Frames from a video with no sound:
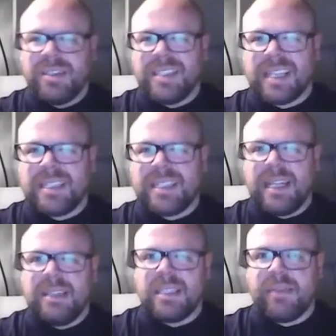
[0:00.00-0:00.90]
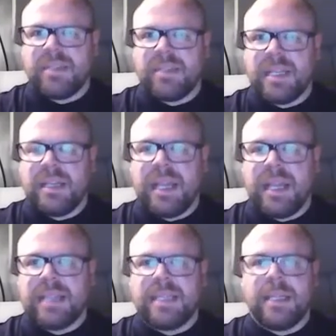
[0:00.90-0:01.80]
16, 17,
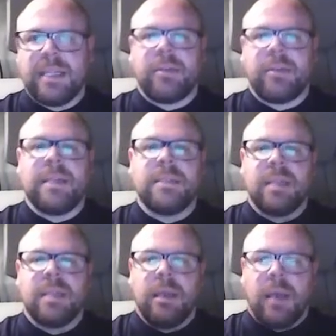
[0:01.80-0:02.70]
18 degrees